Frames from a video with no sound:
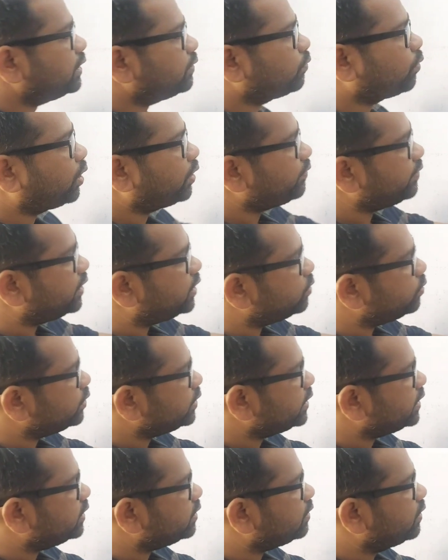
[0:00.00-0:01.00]
here what we are
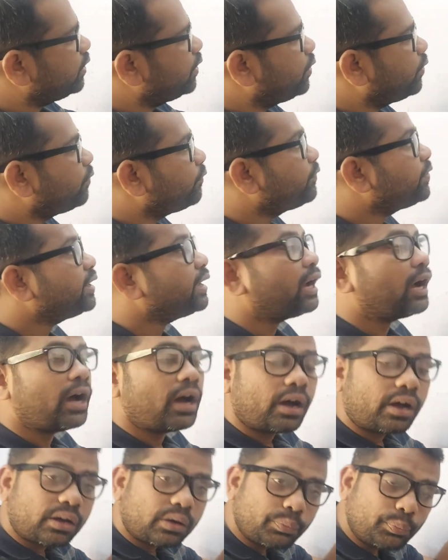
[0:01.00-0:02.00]
doing here, we
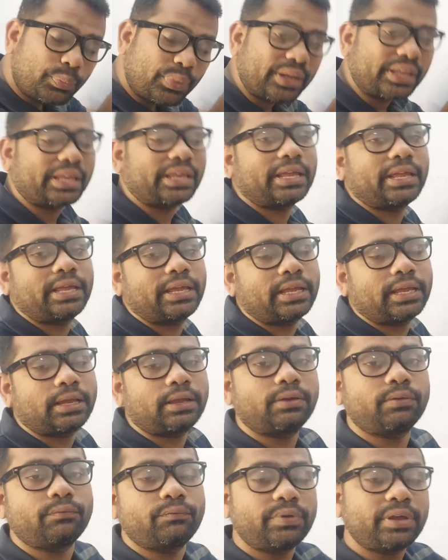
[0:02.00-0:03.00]
are
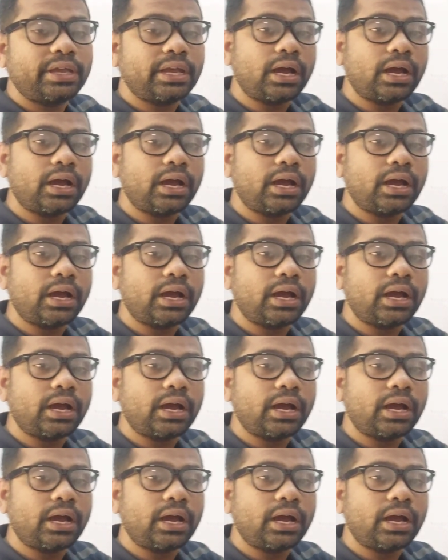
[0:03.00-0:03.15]
bringing